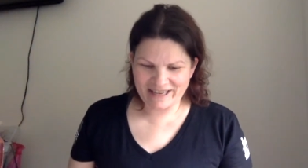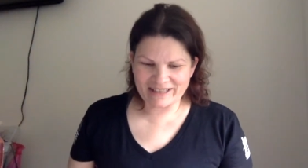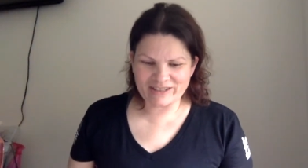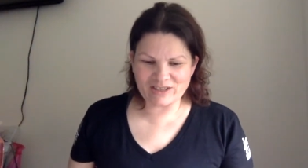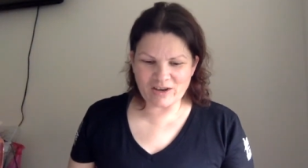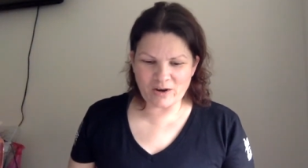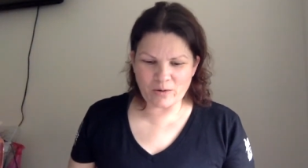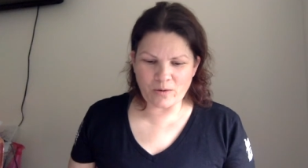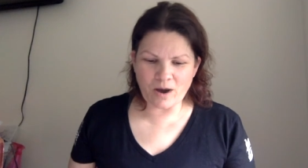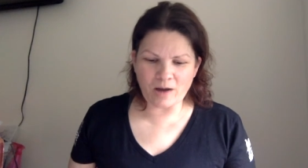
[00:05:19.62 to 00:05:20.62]

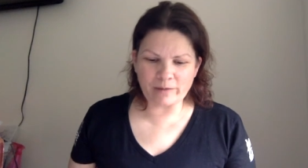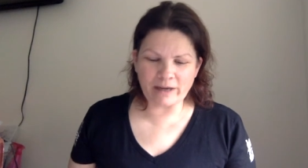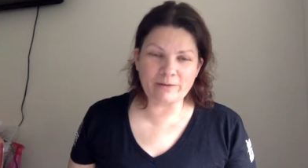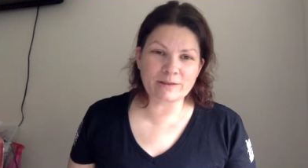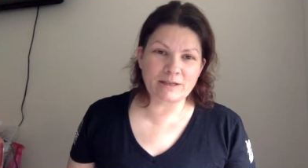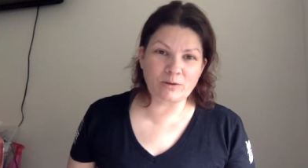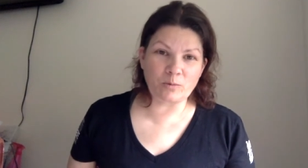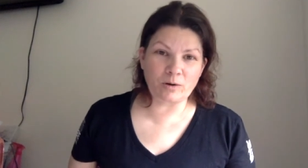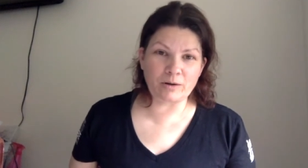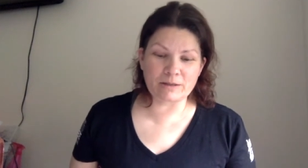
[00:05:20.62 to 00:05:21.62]
So, Hobby House
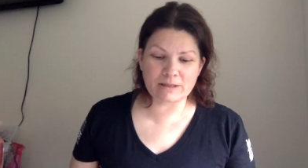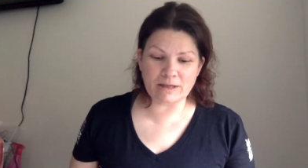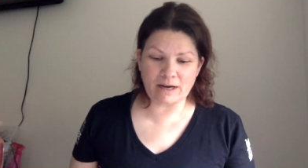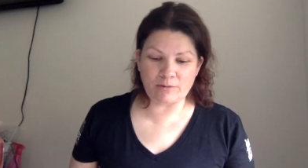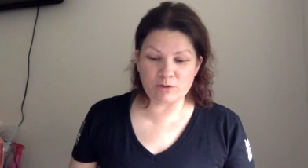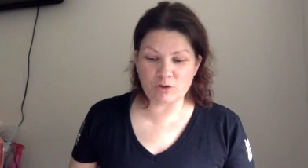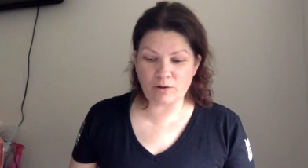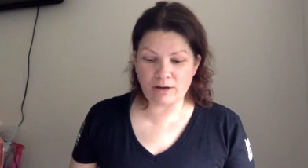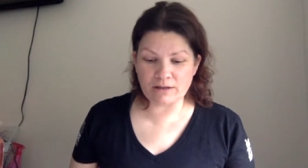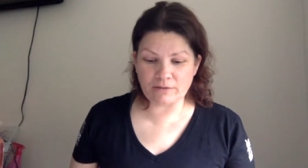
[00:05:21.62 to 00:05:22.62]
Needleworks, I was
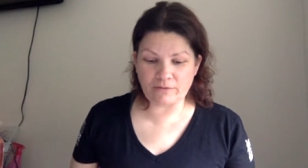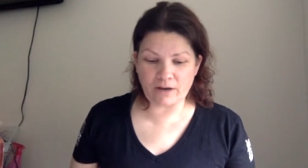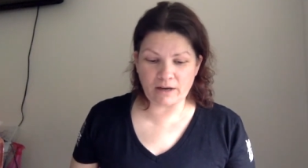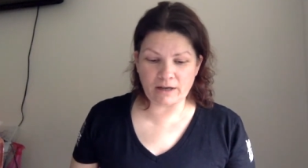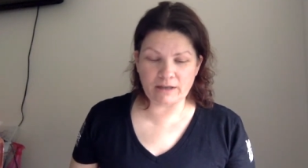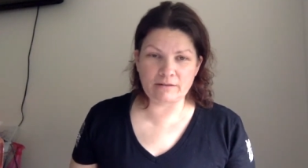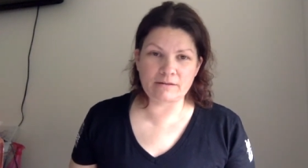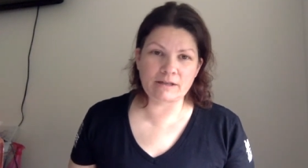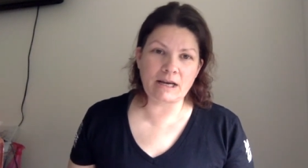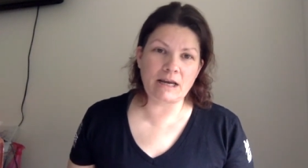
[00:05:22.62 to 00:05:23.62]
trying to
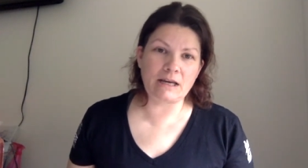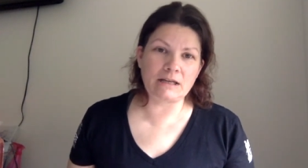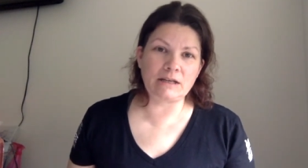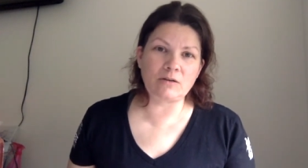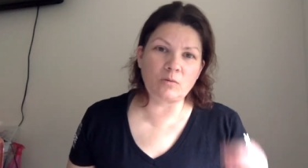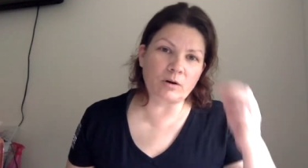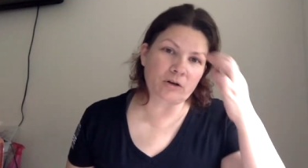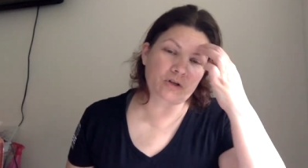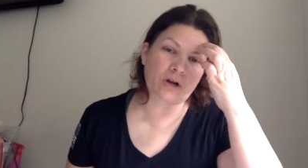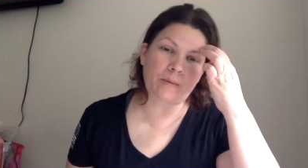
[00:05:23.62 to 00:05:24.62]
find a needlework
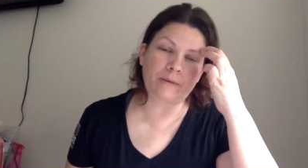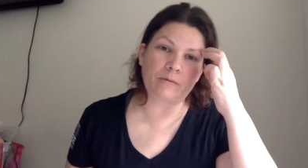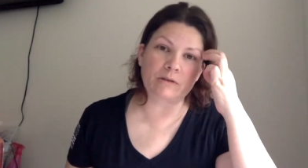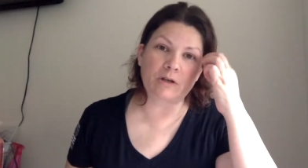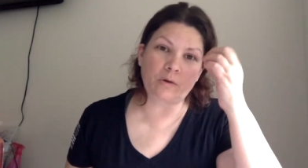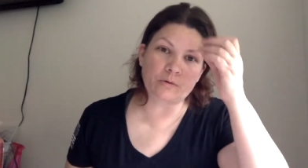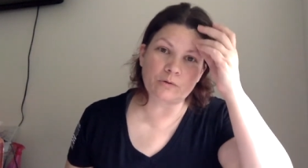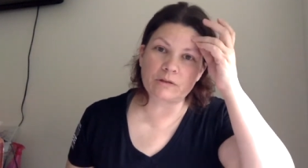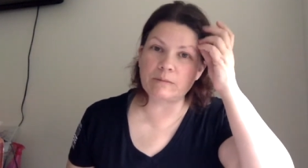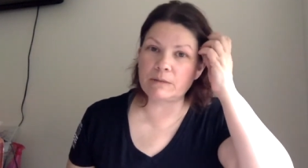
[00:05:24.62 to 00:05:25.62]
shop that was
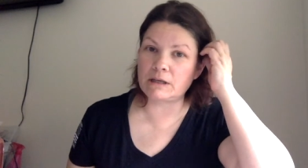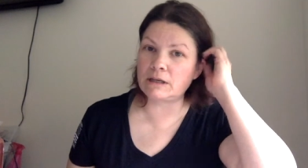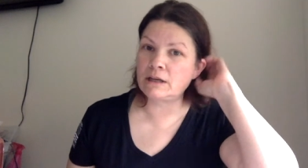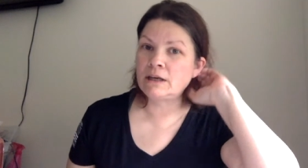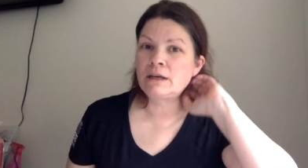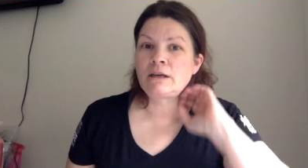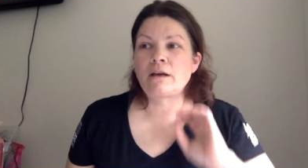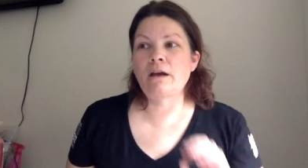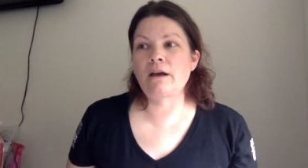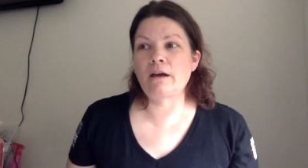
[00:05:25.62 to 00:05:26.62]
closer to me
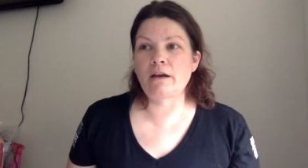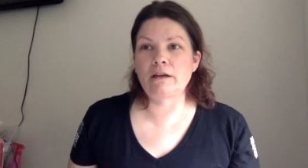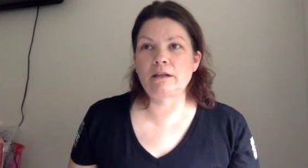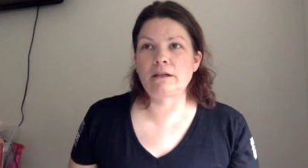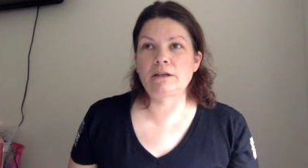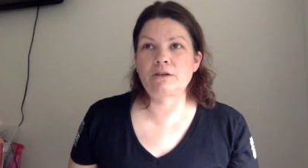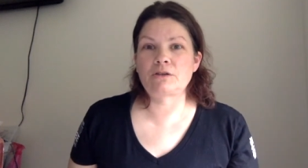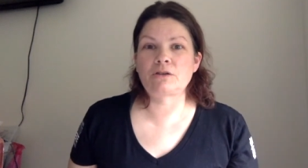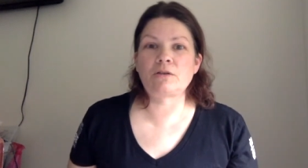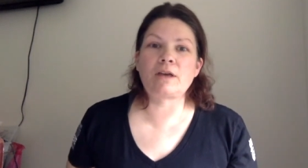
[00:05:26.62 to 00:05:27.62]
uh,
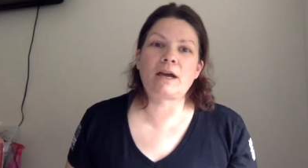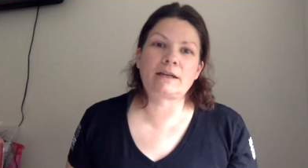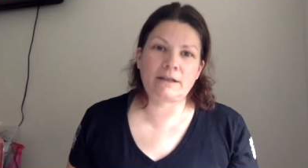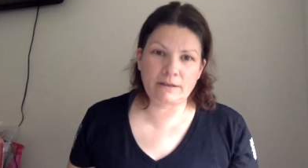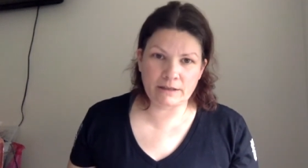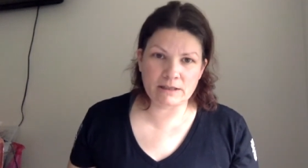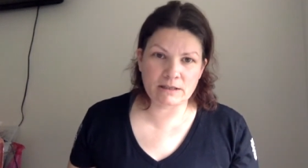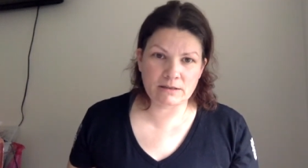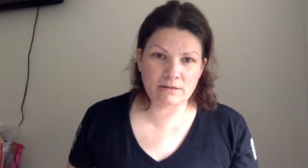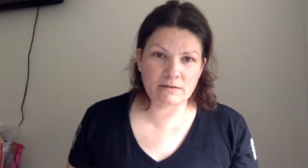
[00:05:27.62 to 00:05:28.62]
so that I can at
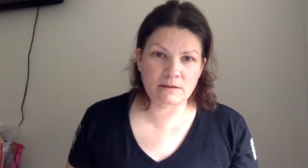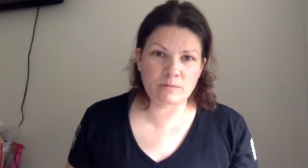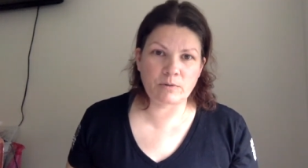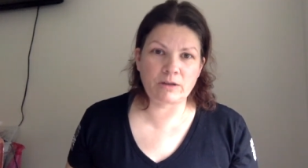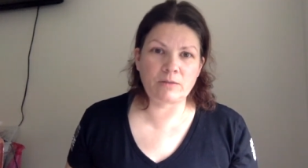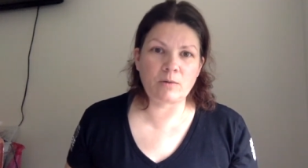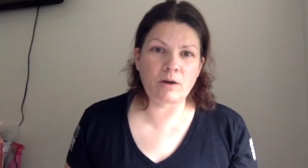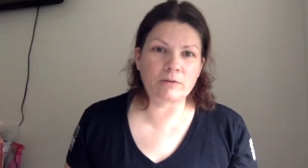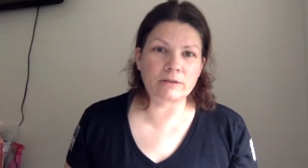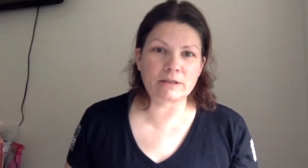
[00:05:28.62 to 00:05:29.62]
least spread the
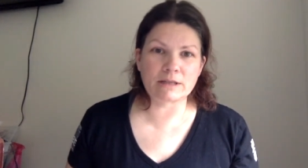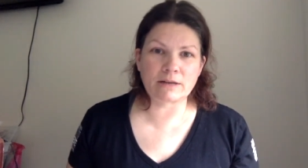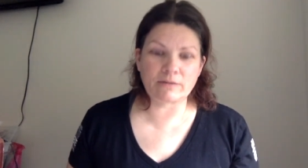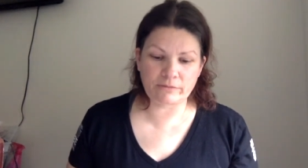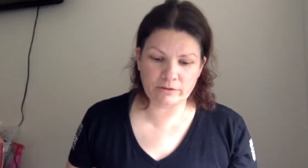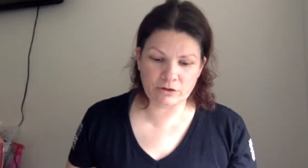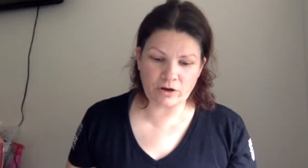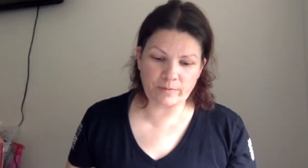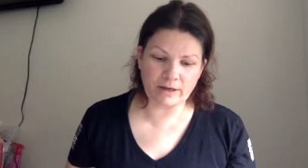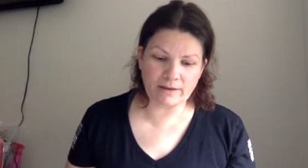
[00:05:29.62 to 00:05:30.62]
wealth instead of
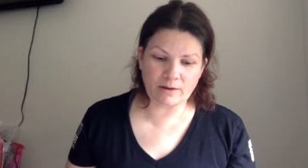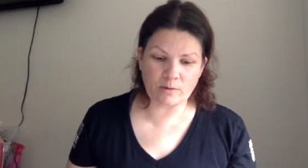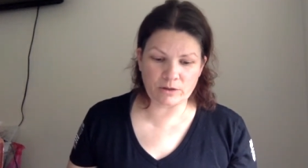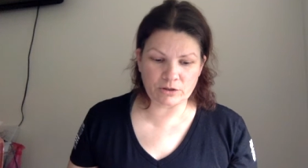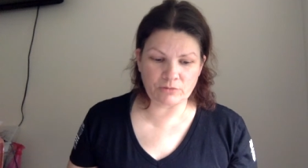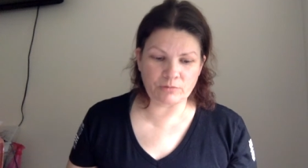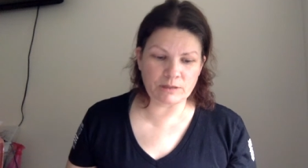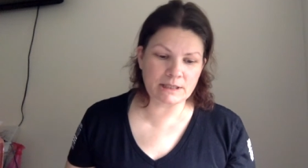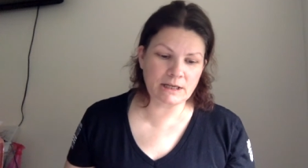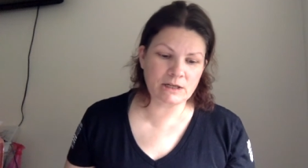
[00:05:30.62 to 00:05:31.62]
shopping at like 1-2-3
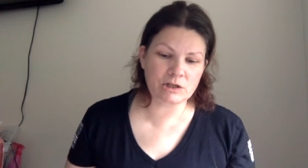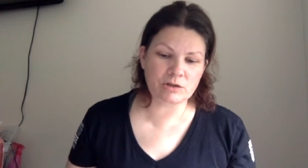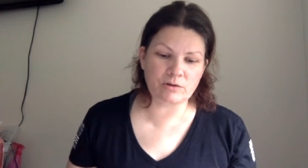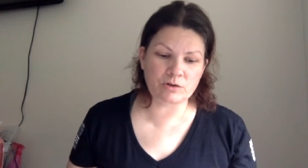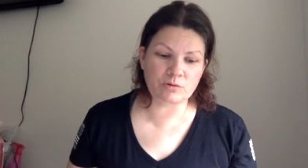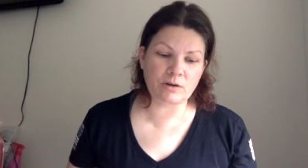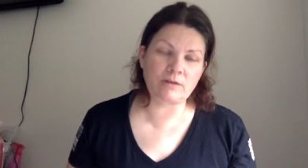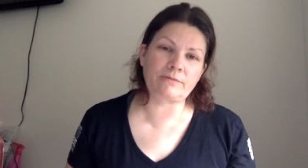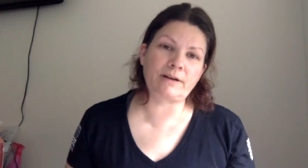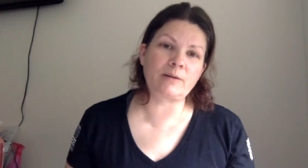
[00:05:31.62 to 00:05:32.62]
Stitch. So I was trying to
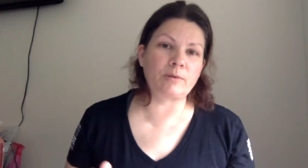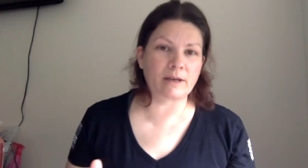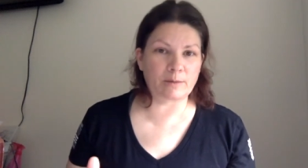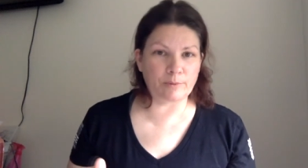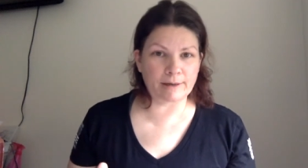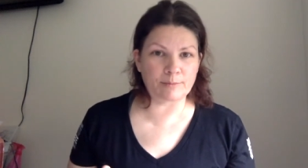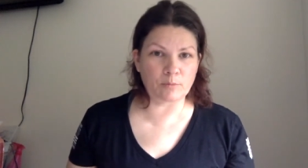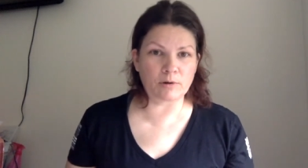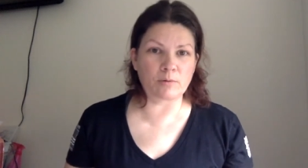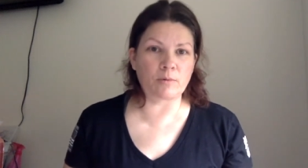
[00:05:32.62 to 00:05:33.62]
find like a brick and
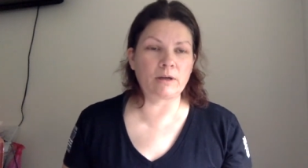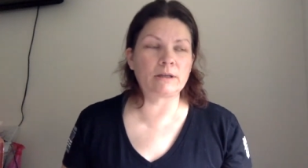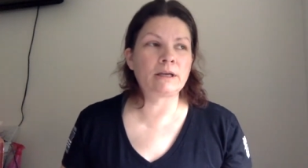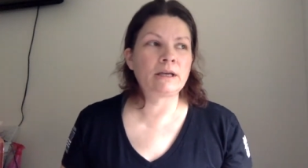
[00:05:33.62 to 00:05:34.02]
mortar one.